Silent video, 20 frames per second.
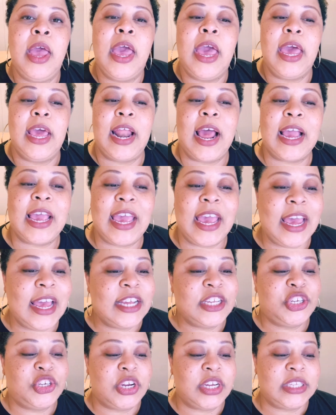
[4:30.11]
And I can't
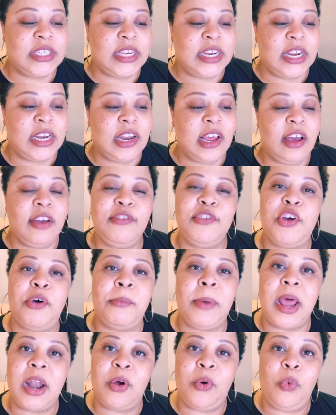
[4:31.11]
stress it enough, no
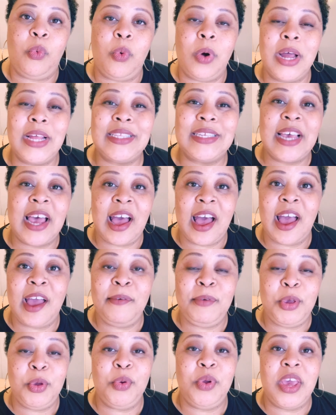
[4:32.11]
matter what
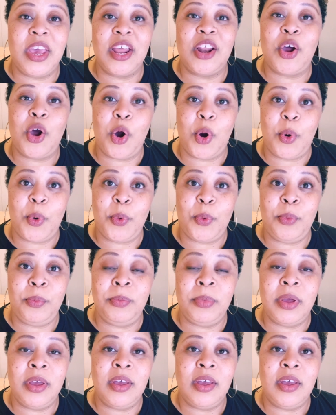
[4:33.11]
time you get home,